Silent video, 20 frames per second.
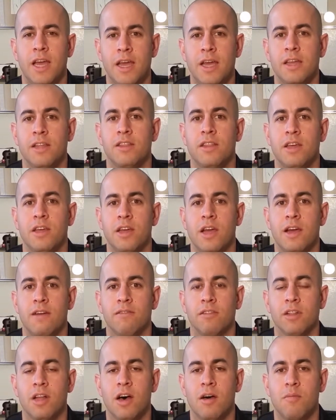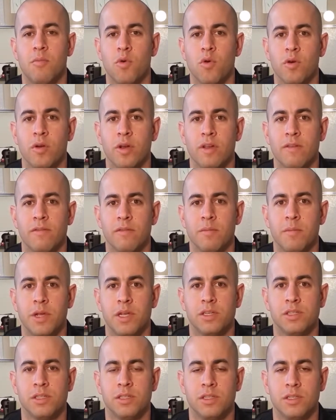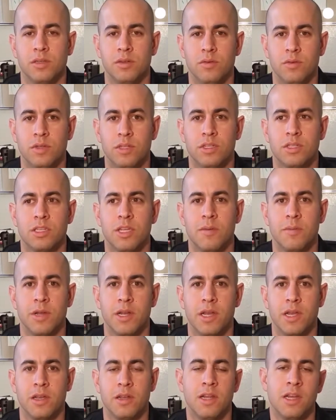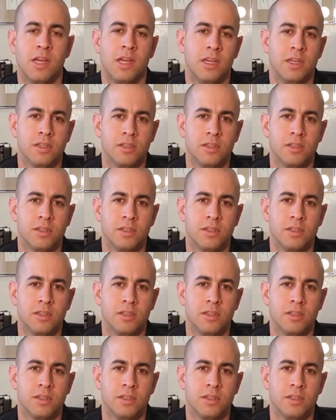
and they have a lot more information to disseminate.